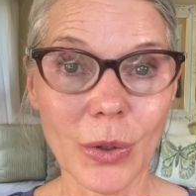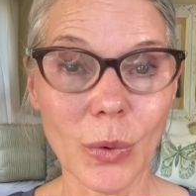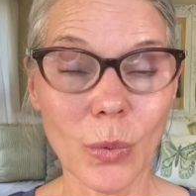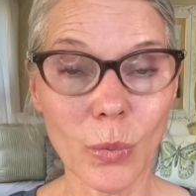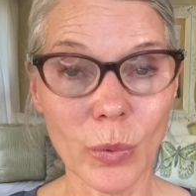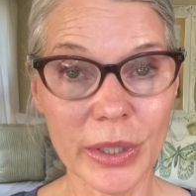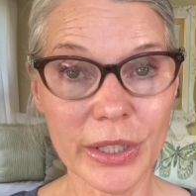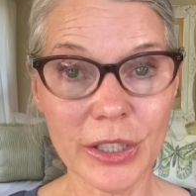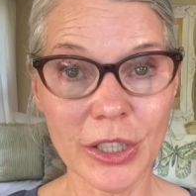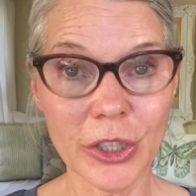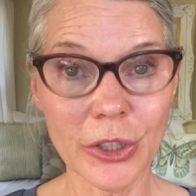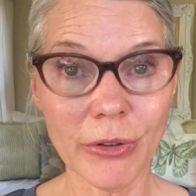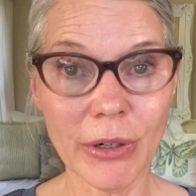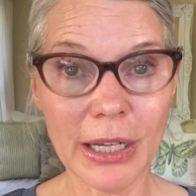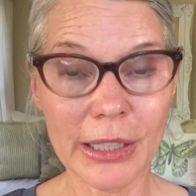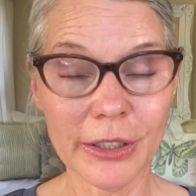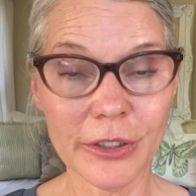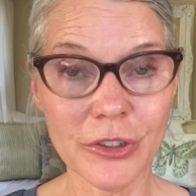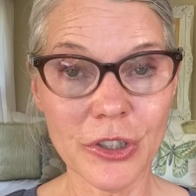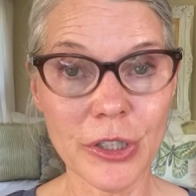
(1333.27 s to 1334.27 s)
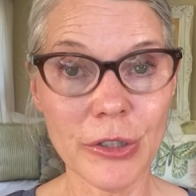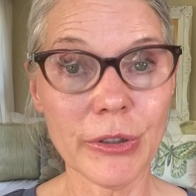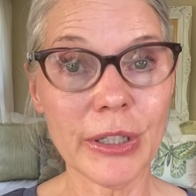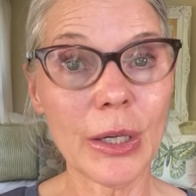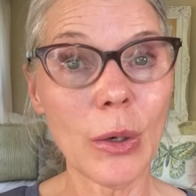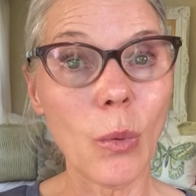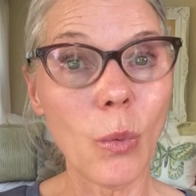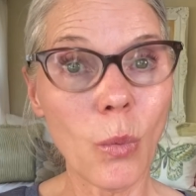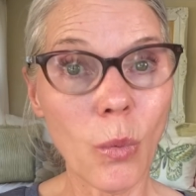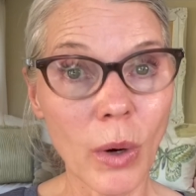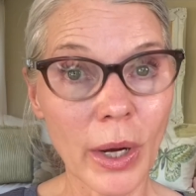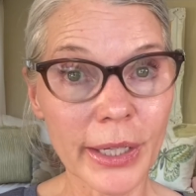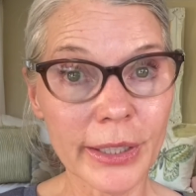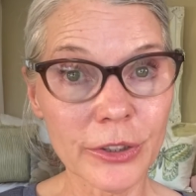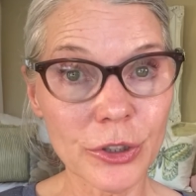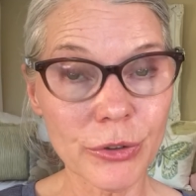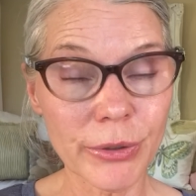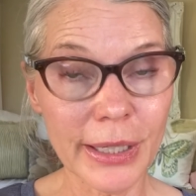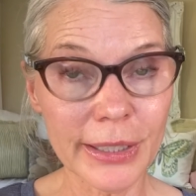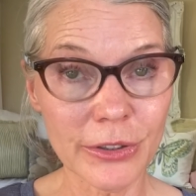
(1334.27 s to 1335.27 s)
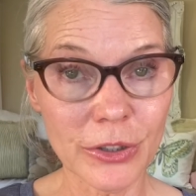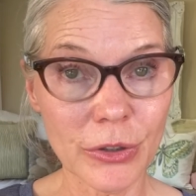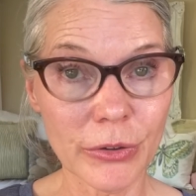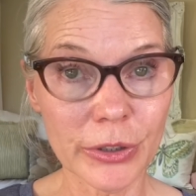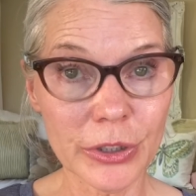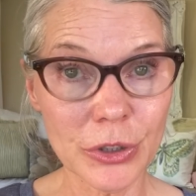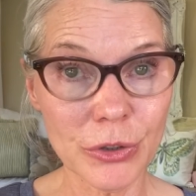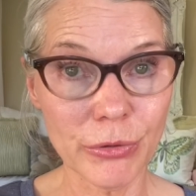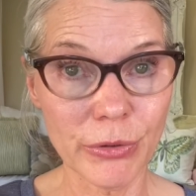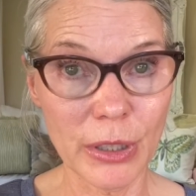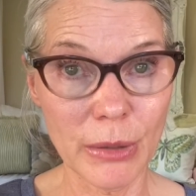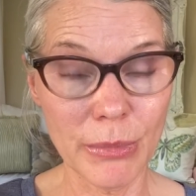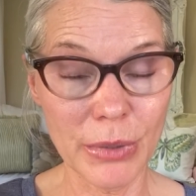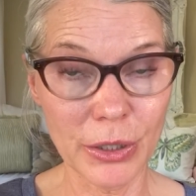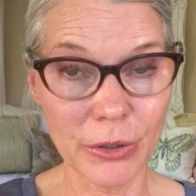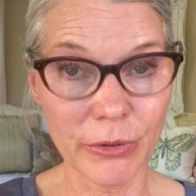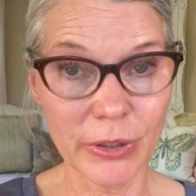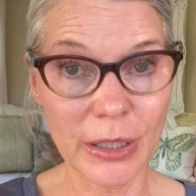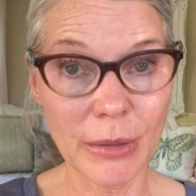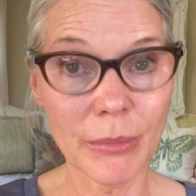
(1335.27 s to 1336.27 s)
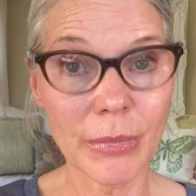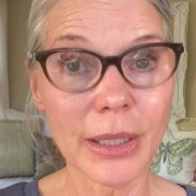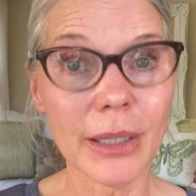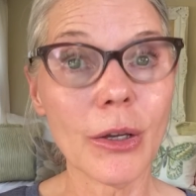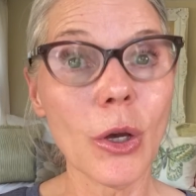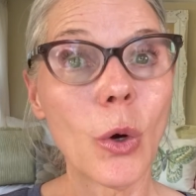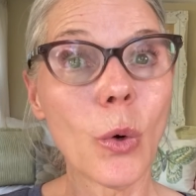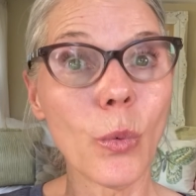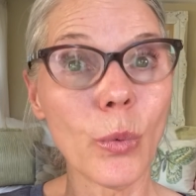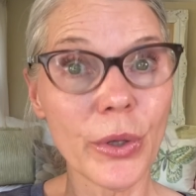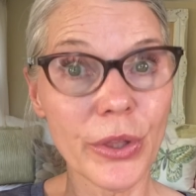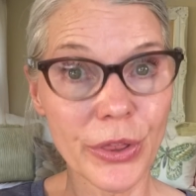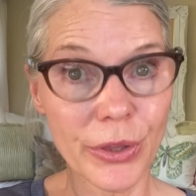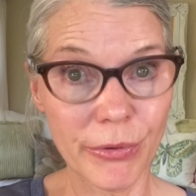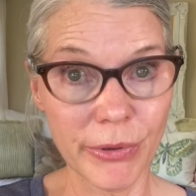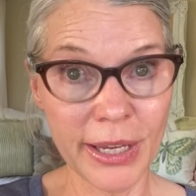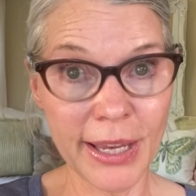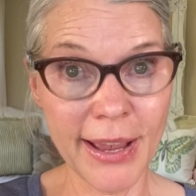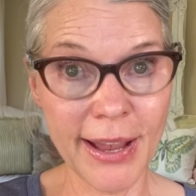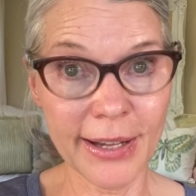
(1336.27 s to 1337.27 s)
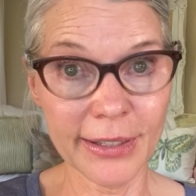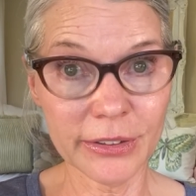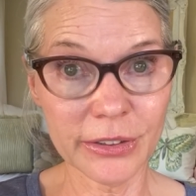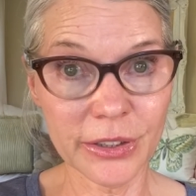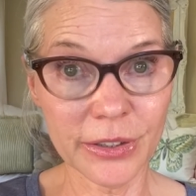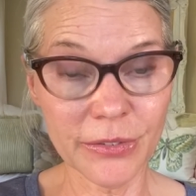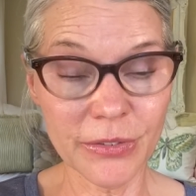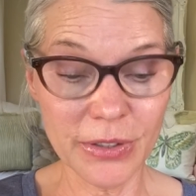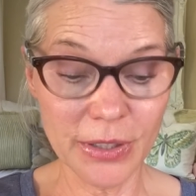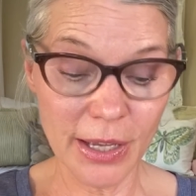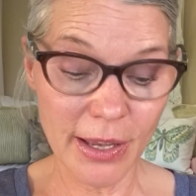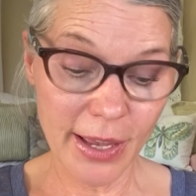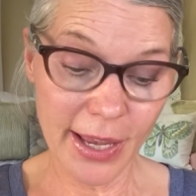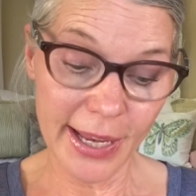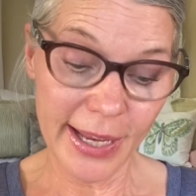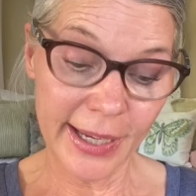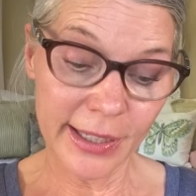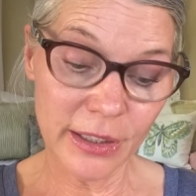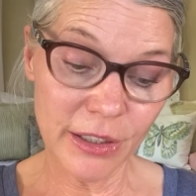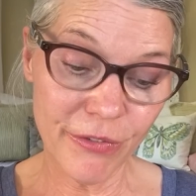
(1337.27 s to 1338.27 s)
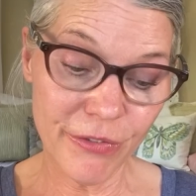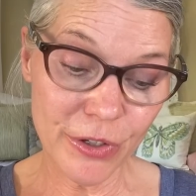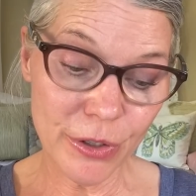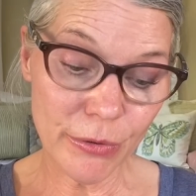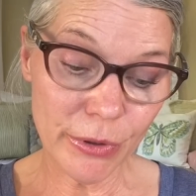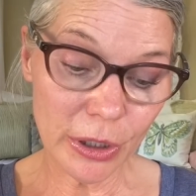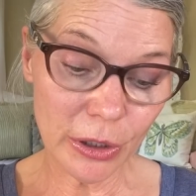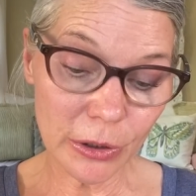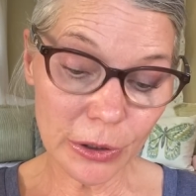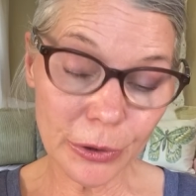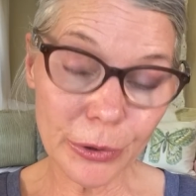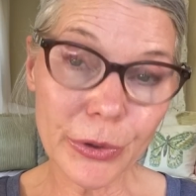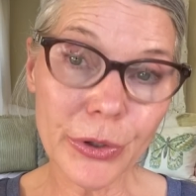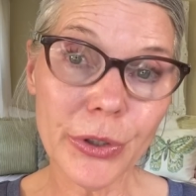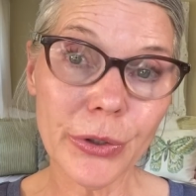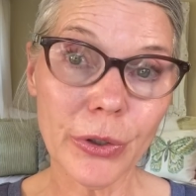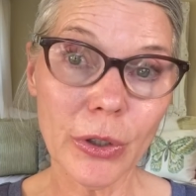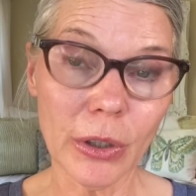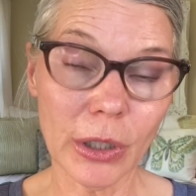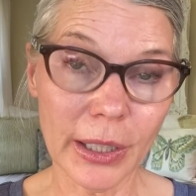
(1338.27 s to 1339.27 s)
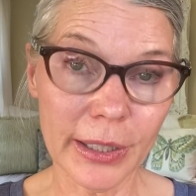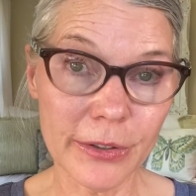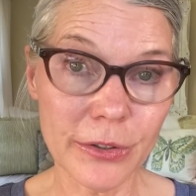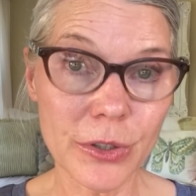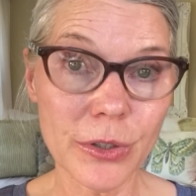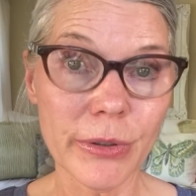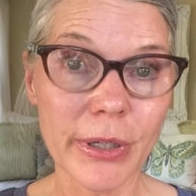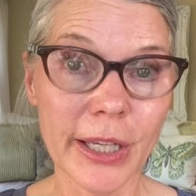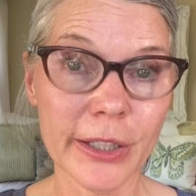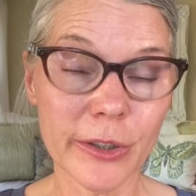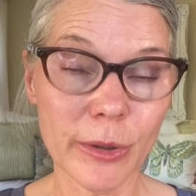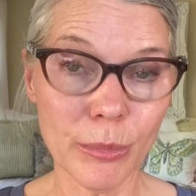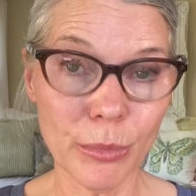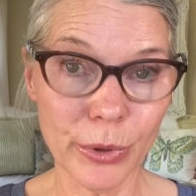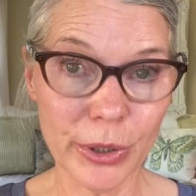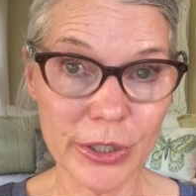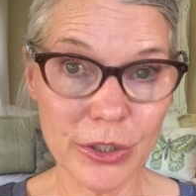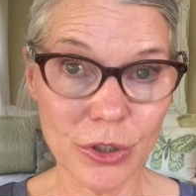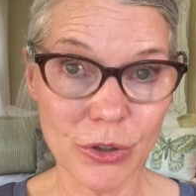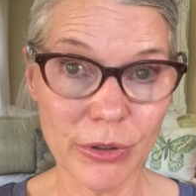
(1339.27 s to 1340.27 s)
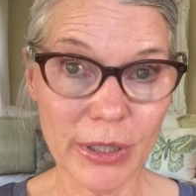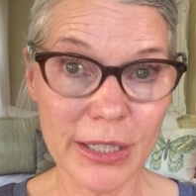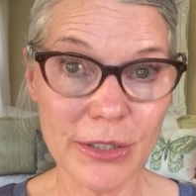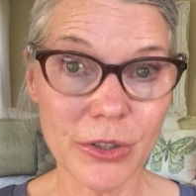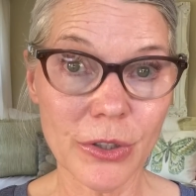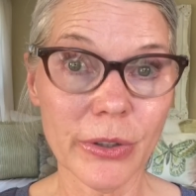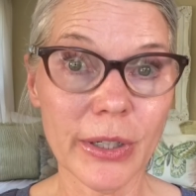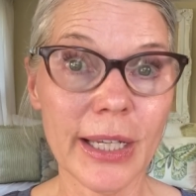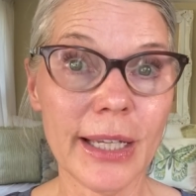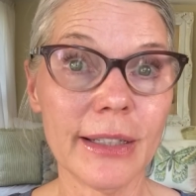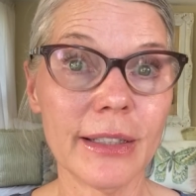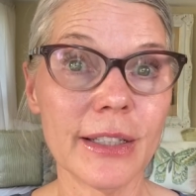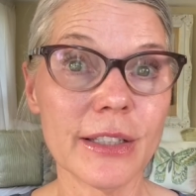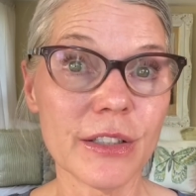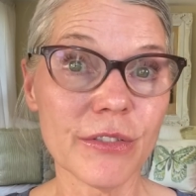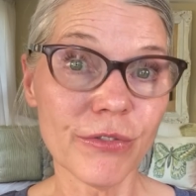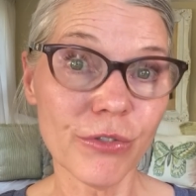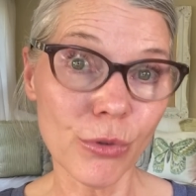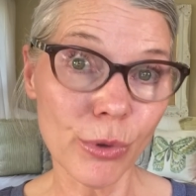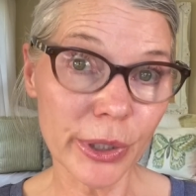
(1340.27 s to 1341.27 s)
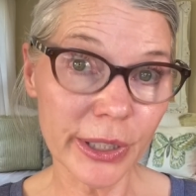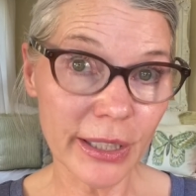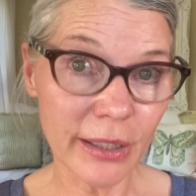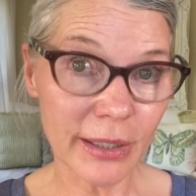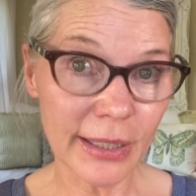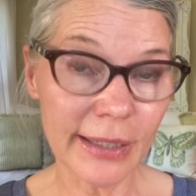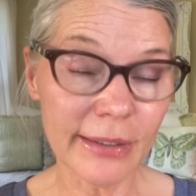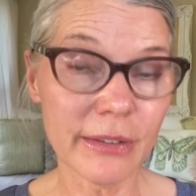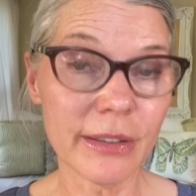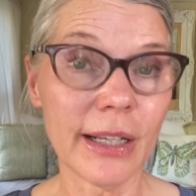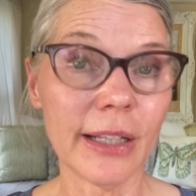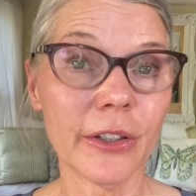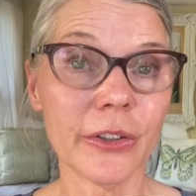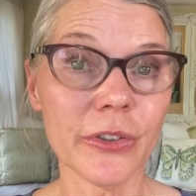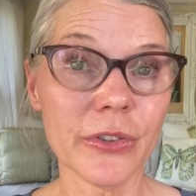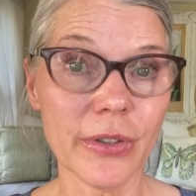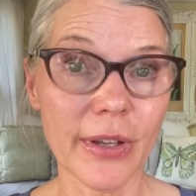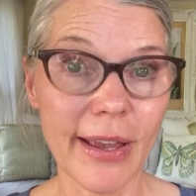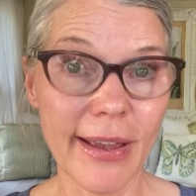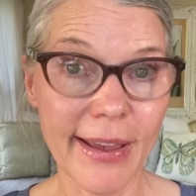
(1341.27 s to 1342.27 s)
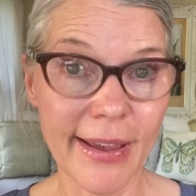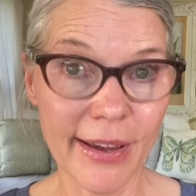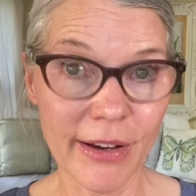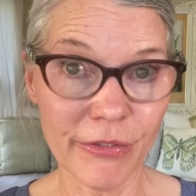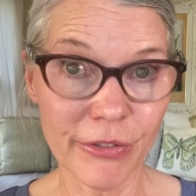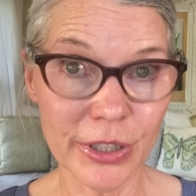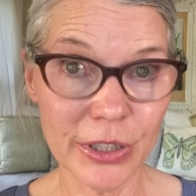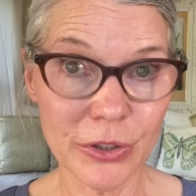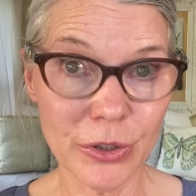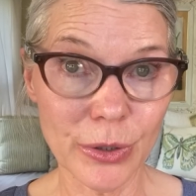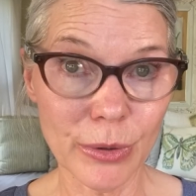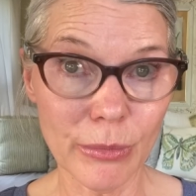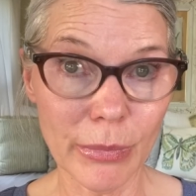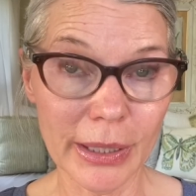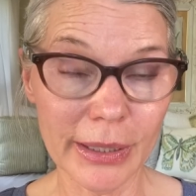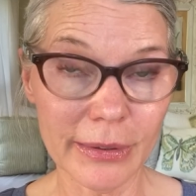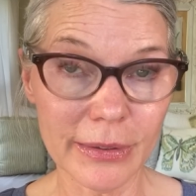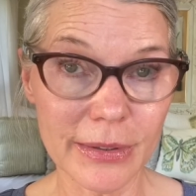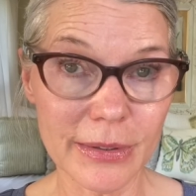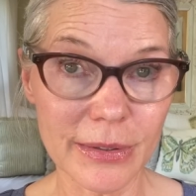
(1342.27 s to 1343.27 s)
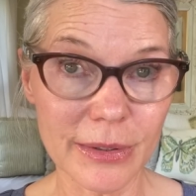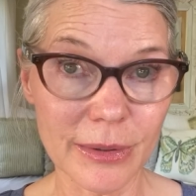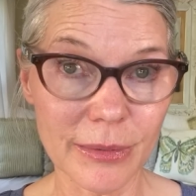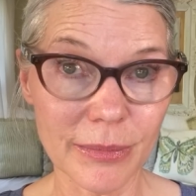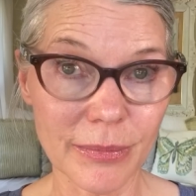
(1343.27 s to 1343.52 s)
With Curology, you get 1 Tretinoin treatment cream with 3 actives, and if you include their cleanser and their moisturizer, it is $49 every 2 months.